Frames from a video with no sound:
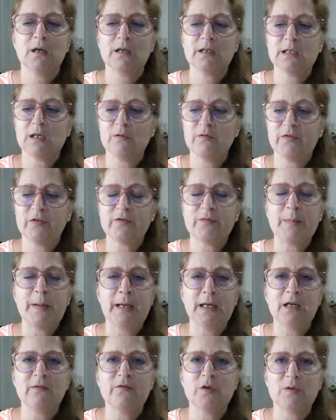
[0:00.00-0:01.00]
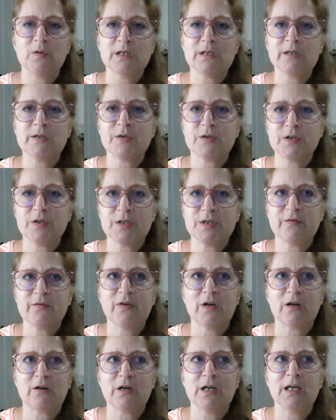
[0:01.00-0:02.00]
So for many of you, this is just
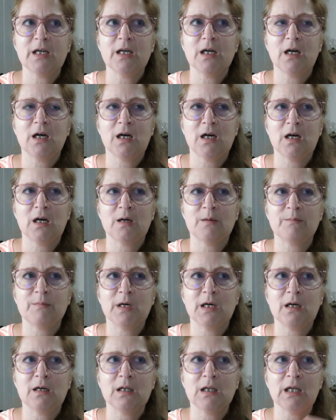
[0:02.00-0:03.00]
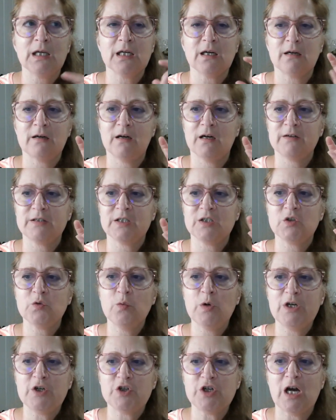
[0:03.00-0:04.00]
very um, uh, like a, a
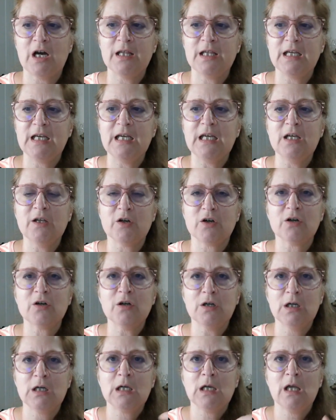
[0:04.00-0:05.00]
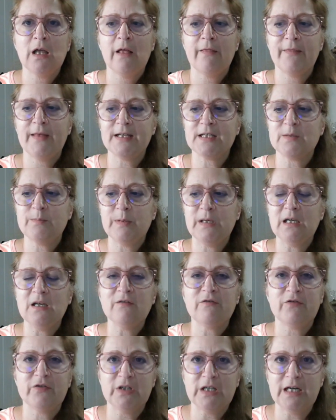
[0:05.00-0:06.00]
switch on the inner that's
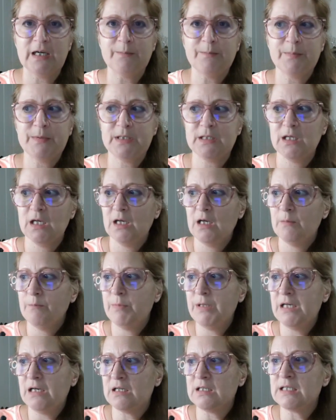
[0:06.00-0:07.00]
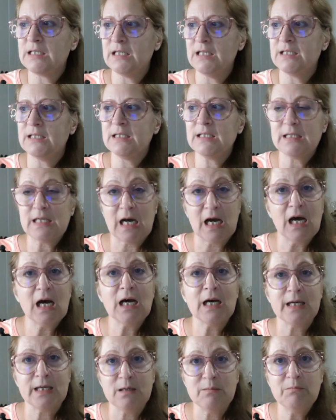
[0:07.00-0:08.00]
being flipped because it's
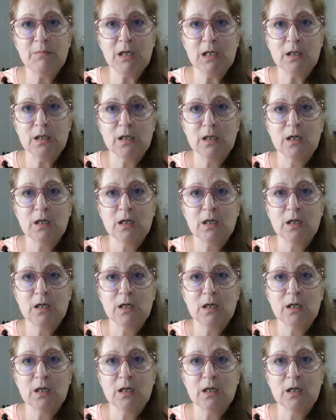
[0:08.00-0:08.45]
time,